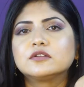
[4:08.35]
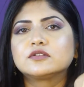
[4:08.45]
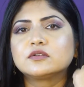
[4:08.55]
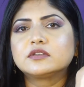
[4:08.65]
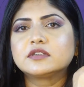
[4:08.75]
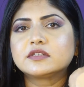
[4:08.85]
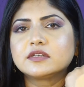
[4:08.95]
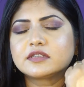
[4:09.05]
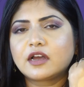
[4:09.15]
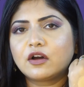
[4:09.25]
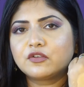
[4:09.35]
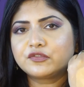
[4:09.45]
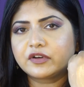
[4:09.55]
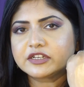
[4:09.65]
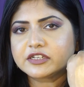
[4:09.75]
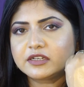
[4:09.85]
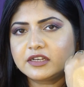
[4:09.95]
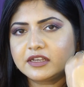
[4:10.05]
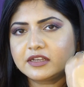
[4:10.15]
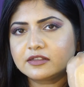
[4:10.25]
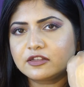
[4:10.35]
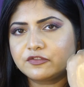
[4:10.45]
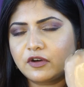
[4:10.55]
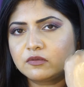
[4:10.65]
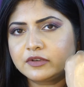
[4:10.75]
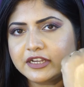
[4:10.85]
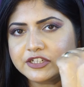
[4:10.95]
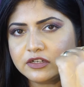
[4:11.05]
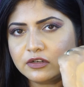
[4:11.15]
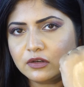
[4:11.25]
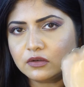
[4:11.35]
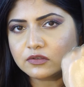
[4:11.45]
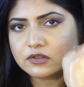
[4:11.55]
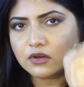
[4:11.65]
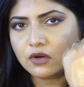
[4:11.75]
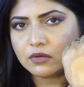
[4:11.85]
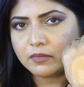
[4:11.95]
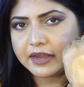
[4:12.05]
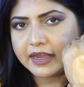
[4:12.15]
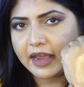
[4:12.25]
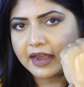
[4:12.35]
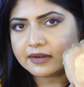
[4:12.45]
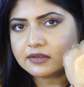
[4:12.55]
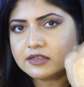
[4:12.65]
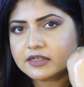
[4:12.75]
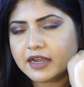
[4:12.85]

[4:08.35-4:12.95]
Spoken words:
So this is how freshly the foundation looks on my hand.